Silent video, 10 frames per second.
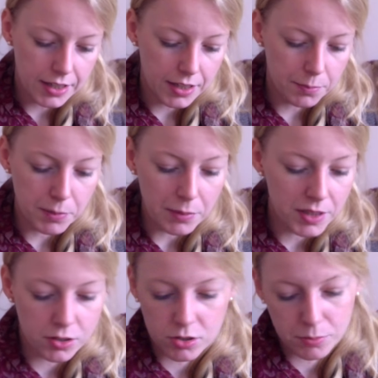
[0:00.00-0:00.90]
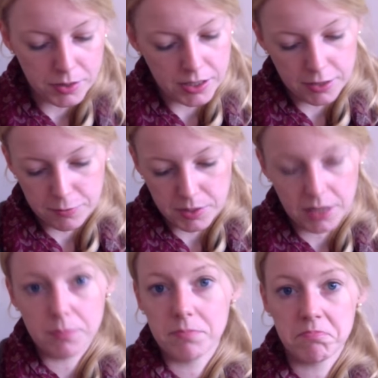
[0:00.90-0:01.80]
maybe you don't believe
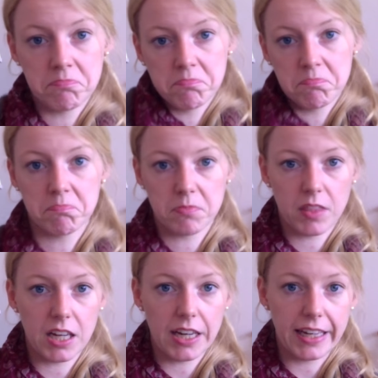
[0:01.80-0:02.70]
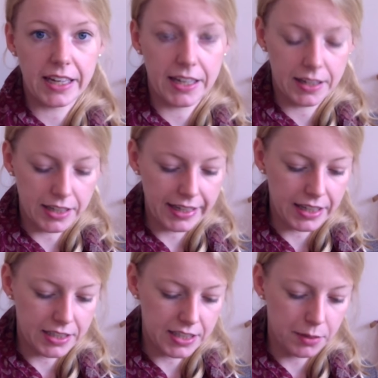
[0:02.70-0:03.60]
me, then I
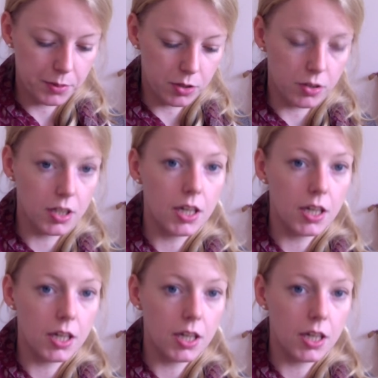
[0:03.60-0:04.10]
can't help you,